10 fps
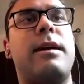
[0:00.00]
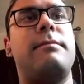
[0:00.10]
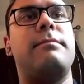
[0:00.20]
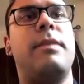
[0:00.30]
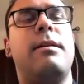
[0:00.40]

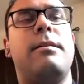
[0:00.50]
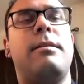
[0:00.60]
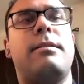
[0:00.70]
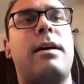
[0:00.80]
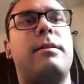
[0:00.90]
I'm
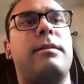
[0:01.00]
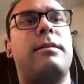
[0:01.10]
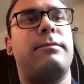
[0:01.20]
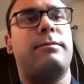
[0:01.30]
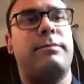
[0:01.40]
tired
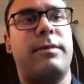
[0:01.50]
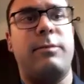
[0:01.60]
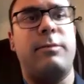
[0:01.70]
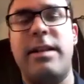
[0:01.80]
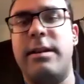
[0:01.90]
of the
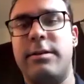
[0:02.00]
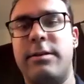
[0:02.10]
way things